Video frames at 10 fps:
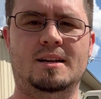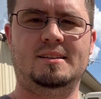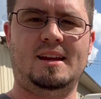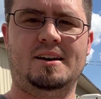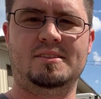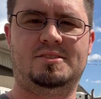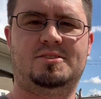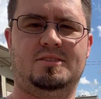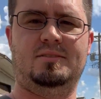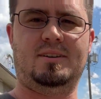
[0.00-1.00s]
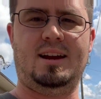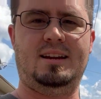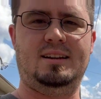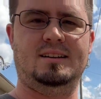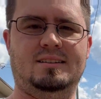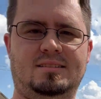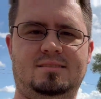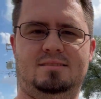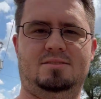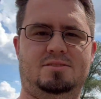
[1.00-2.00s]
Down this street right here,
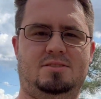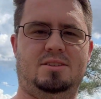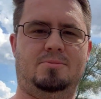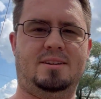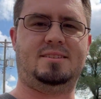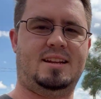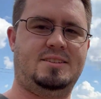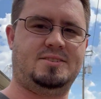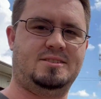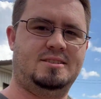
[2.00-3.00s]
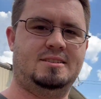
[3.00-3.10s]
see residential.